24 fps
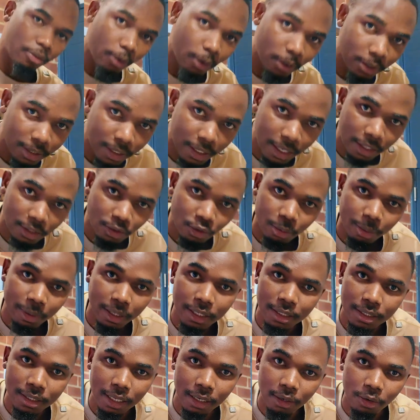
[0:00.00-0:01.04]
course it has to be
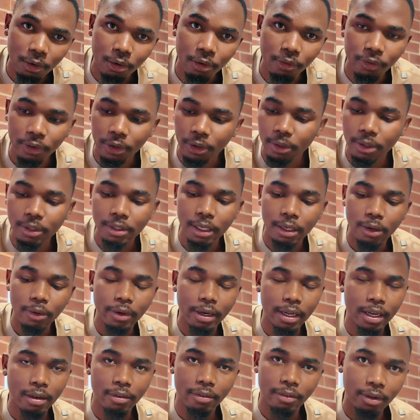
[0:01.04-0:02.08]
instant coffee because I
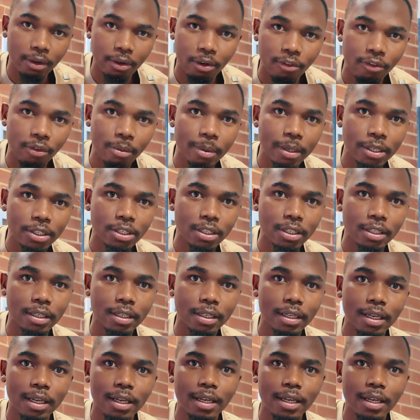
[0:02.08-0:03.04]
don't have a coffee machine